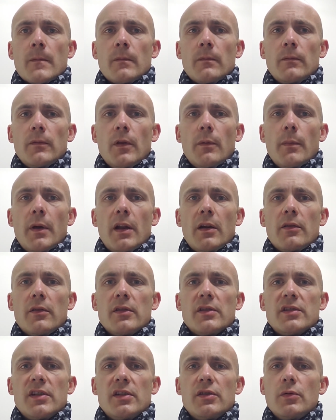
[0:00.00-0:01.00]
No matter
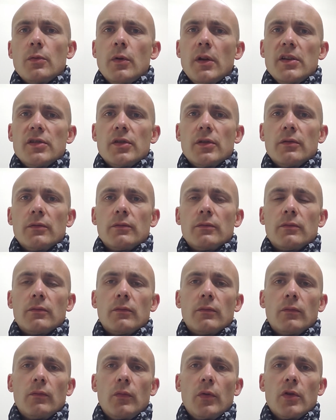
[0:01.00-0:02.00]
the situation,
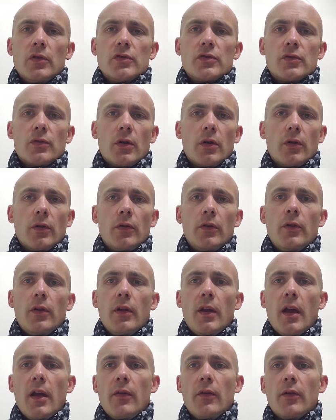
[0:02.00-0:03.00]
we are stronger
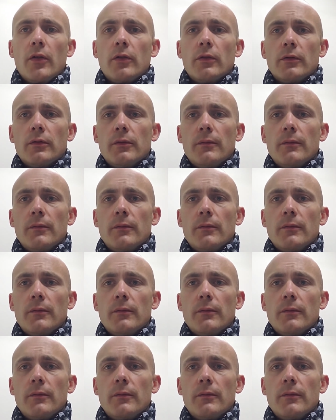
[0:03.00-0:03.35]
together,